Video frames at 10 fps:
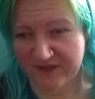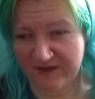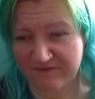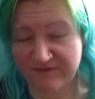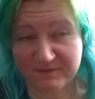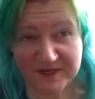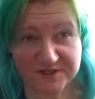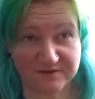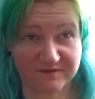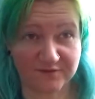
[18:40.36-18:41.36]

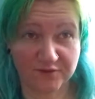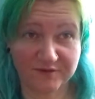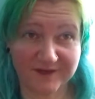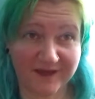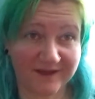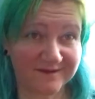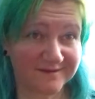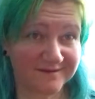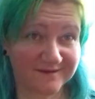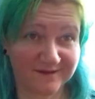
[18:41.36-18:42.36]
information for and
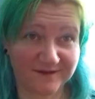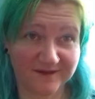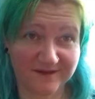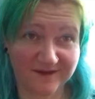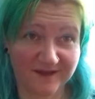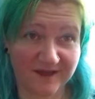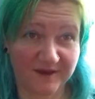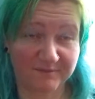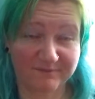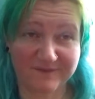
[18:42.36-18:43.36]
against,
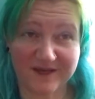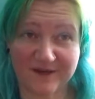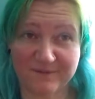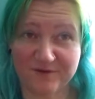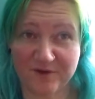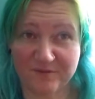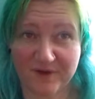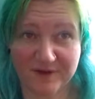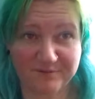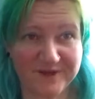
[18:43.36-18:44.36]
make up your own
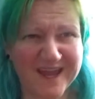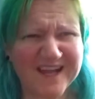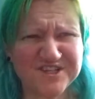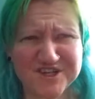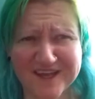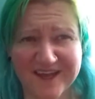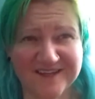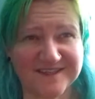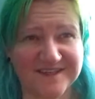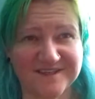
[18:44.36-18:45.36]
mind, be
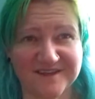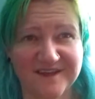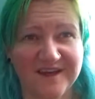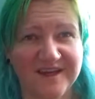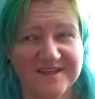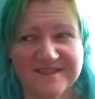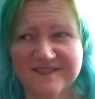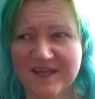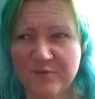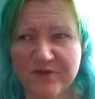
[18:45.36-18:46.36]
educated. It's the
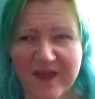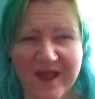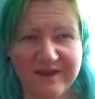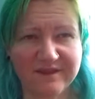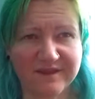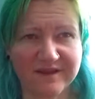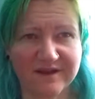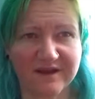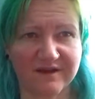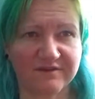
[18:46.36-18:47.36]
same with anything in
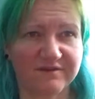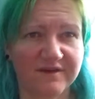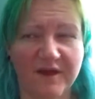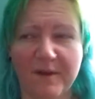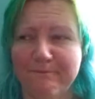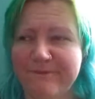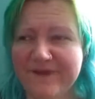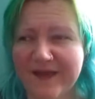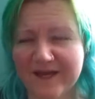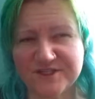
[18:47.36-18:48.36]
life.
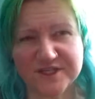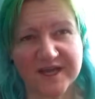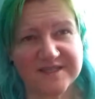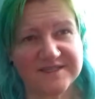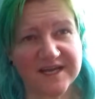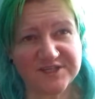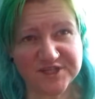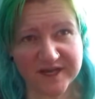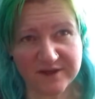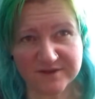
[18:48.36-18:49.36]
Be educated,
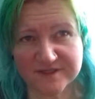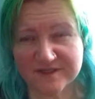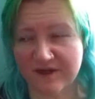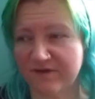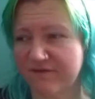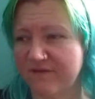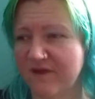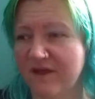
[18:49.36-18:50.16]
educate yourself,